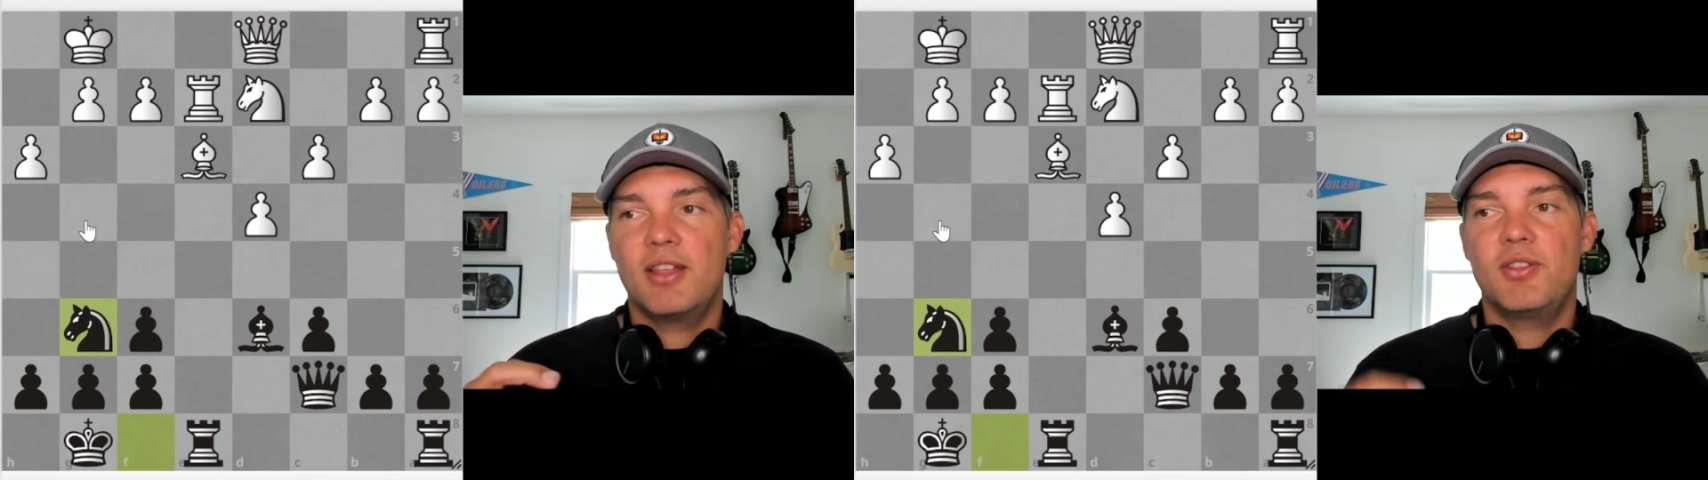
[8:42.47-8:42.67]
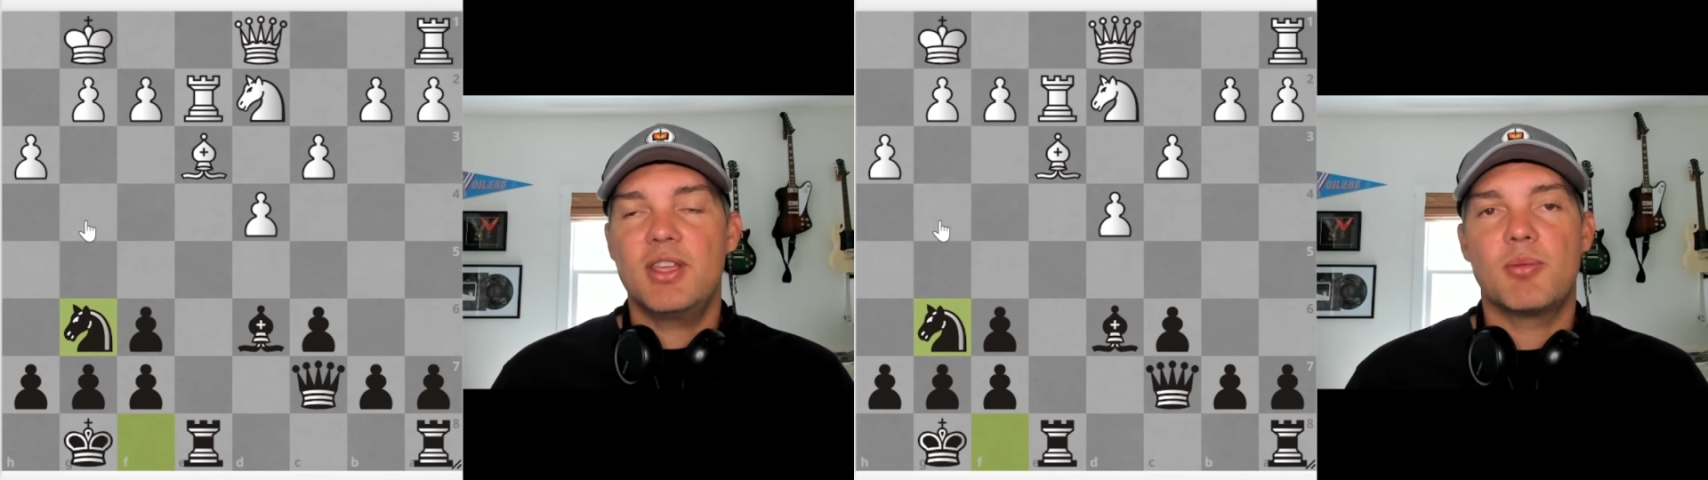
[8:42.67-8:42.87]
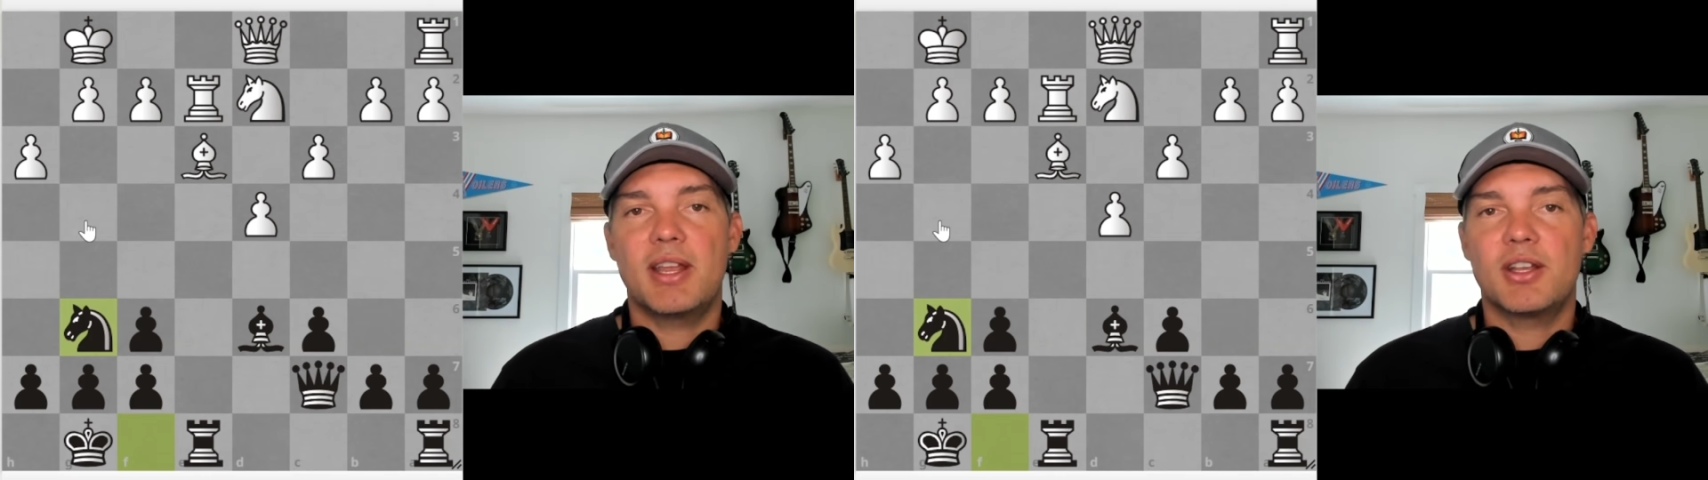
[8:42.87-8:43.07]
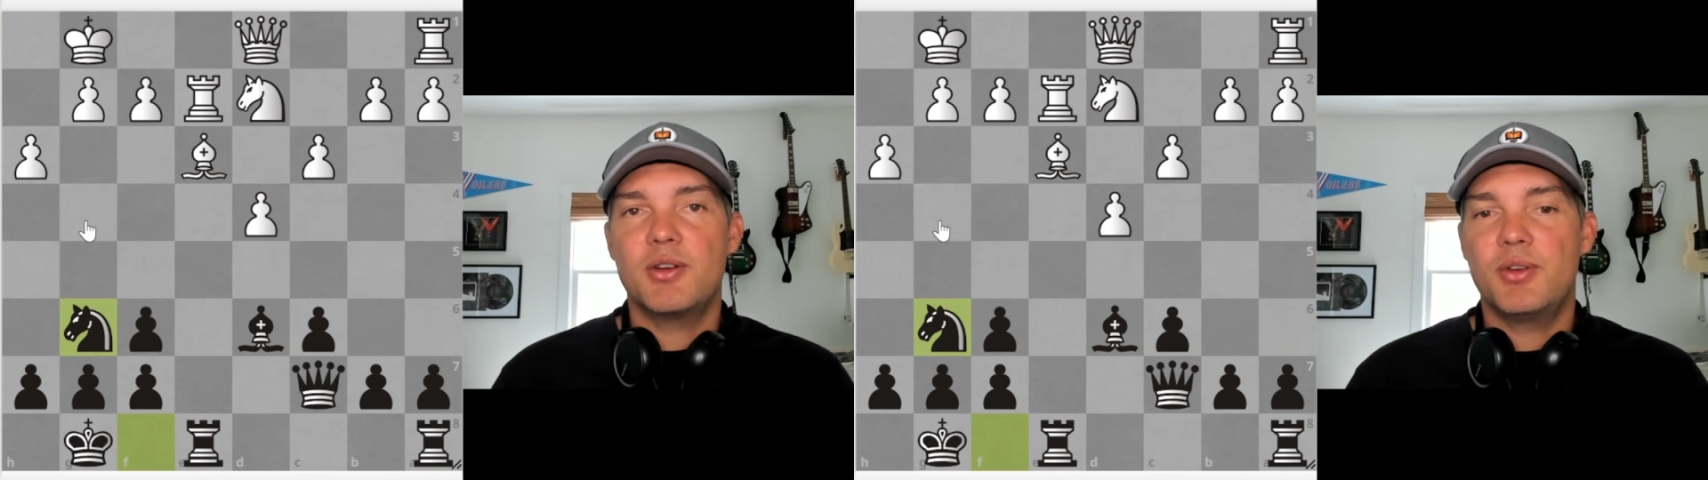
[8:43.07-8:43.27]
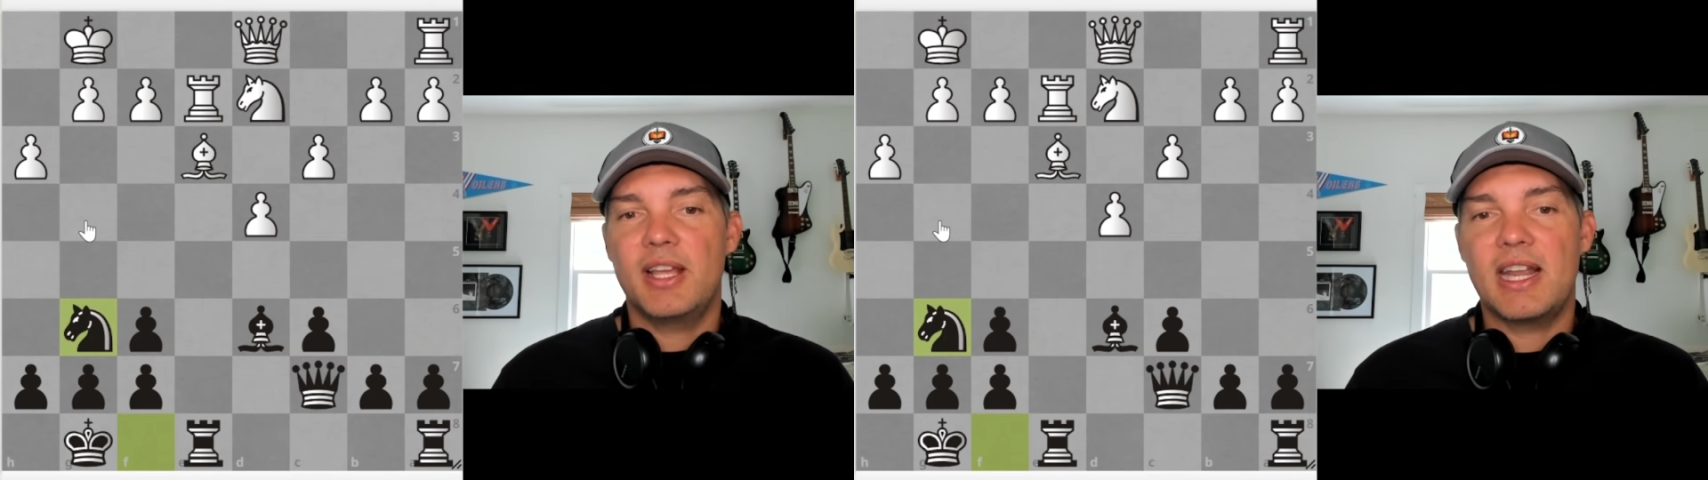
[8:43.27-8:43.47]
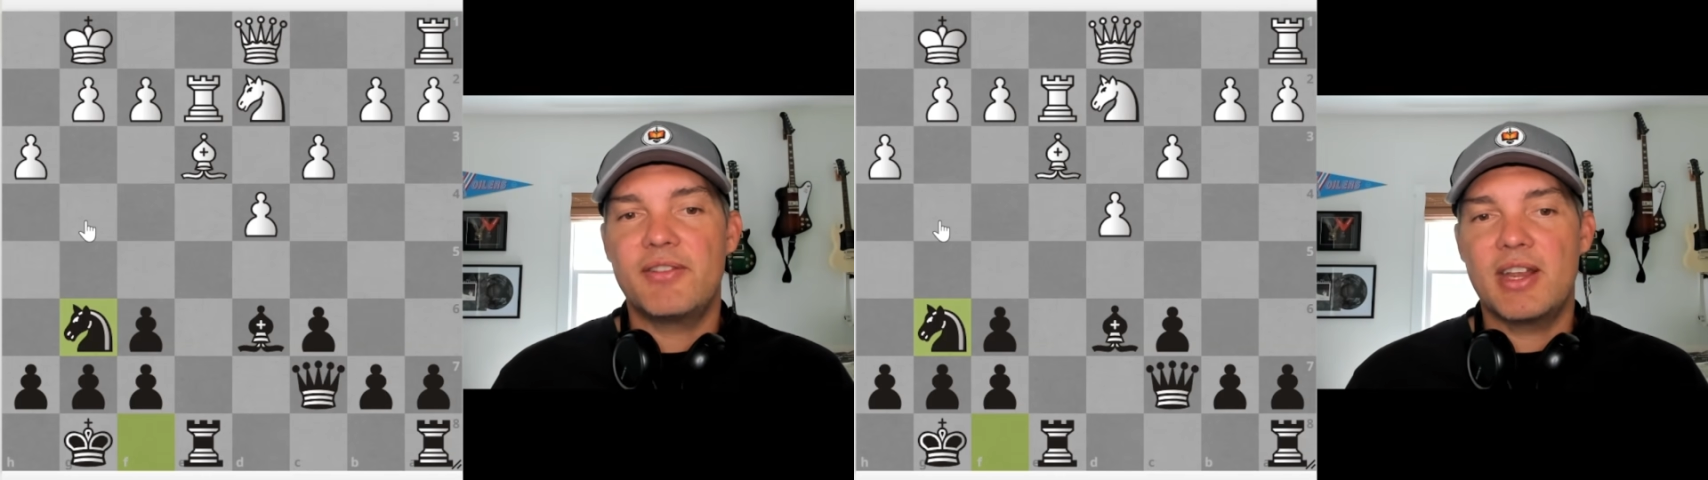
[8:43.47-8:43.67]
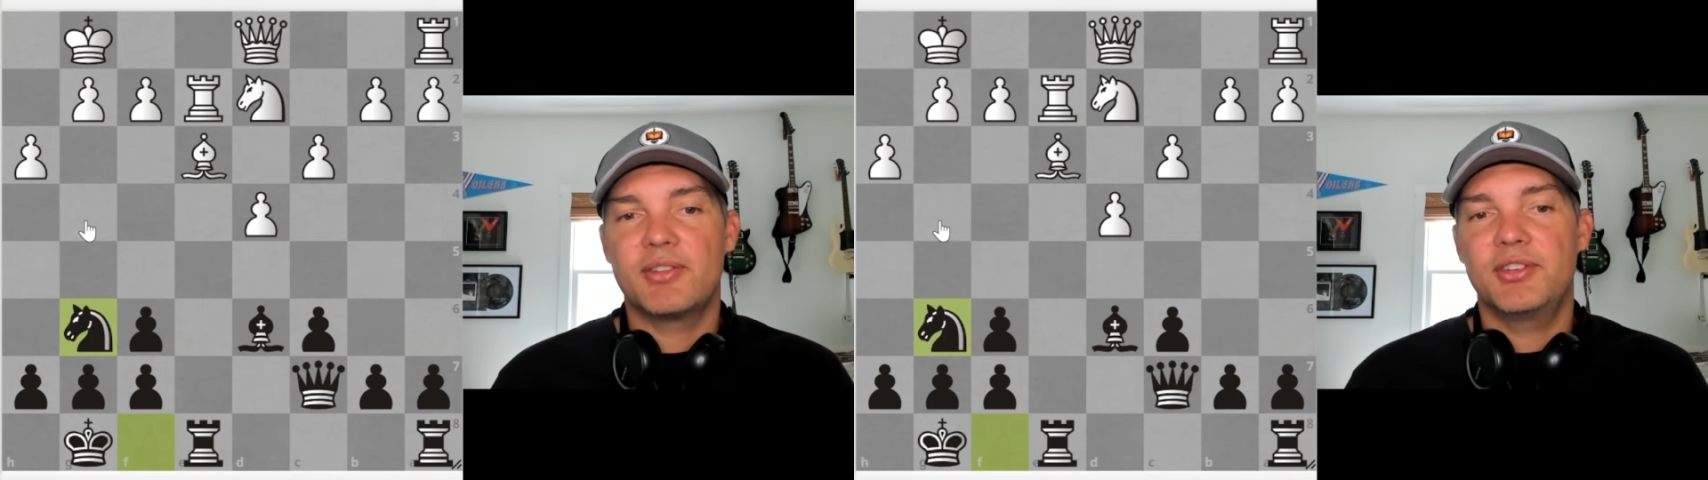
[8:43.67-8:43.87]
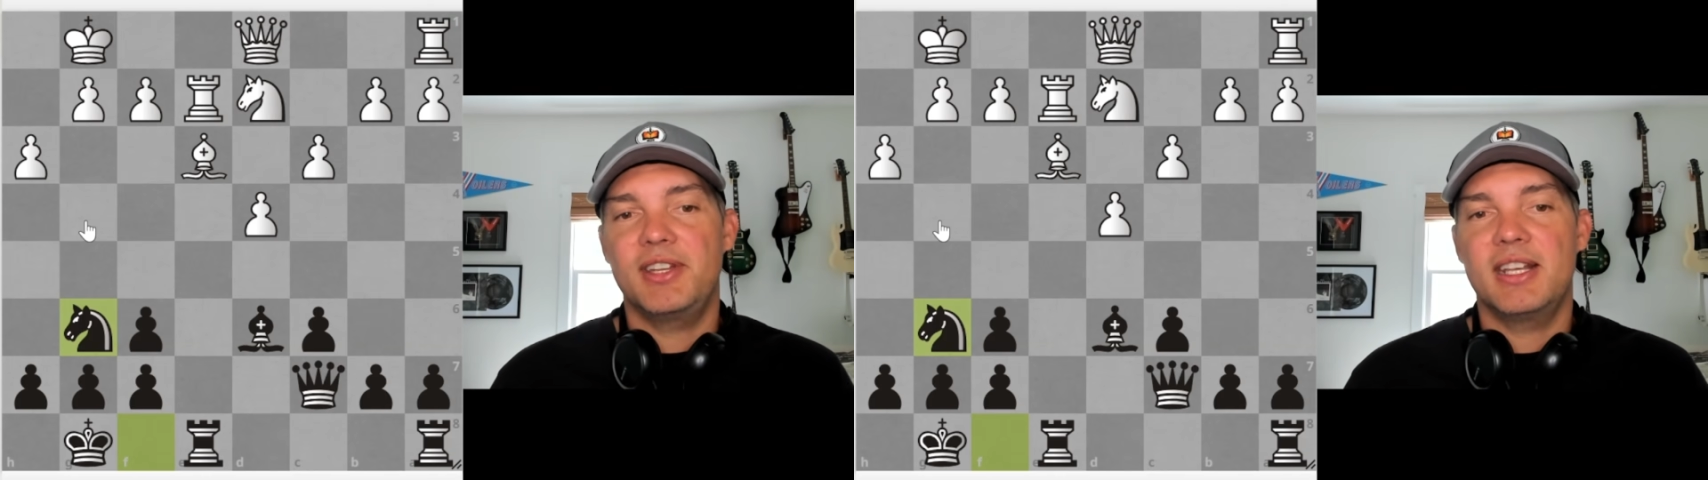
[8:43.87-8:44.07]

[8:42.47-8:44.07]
theoretical, and I've never seen